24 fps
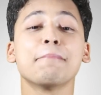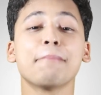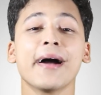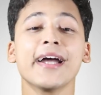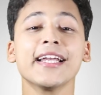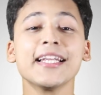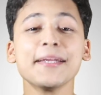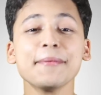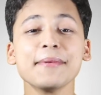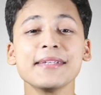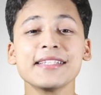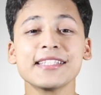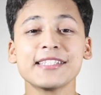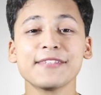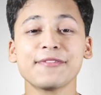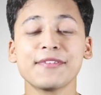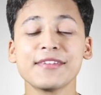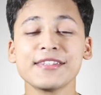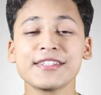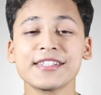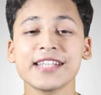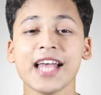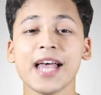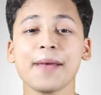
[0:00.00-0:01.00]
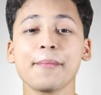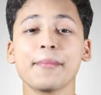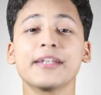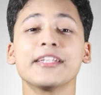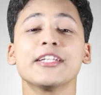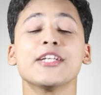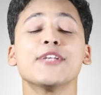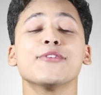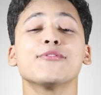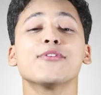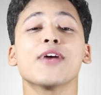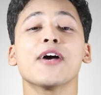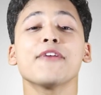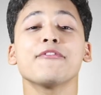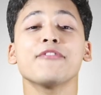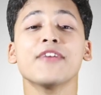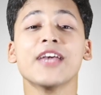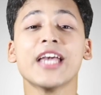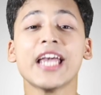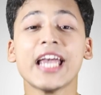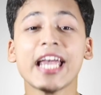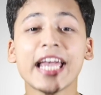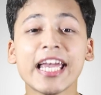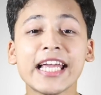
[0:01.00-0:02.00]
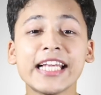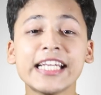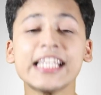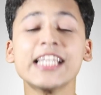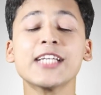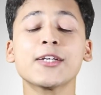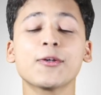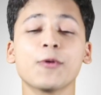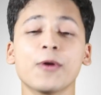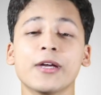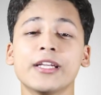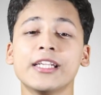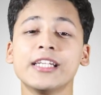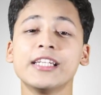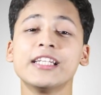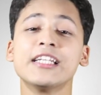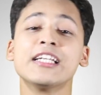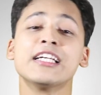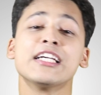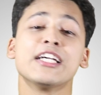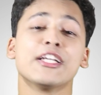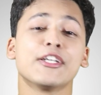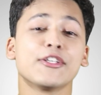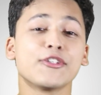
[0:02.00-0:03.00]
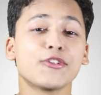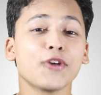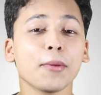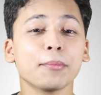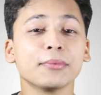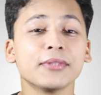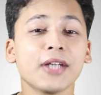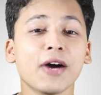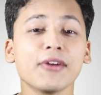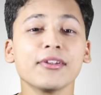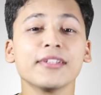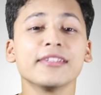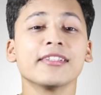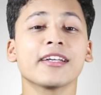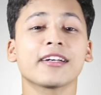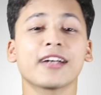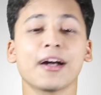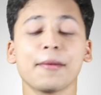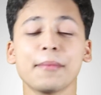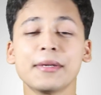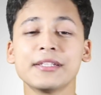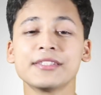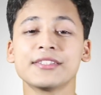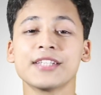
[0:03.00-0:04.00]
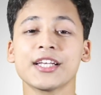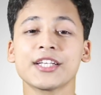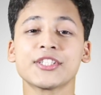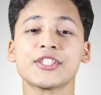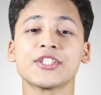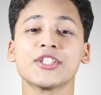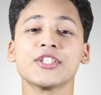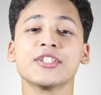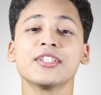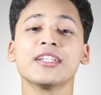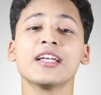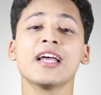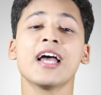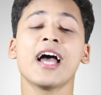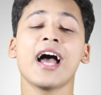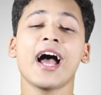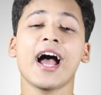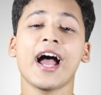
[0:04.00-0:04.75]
My name is Stephen Simon. If you have any query, drop down in the comment section,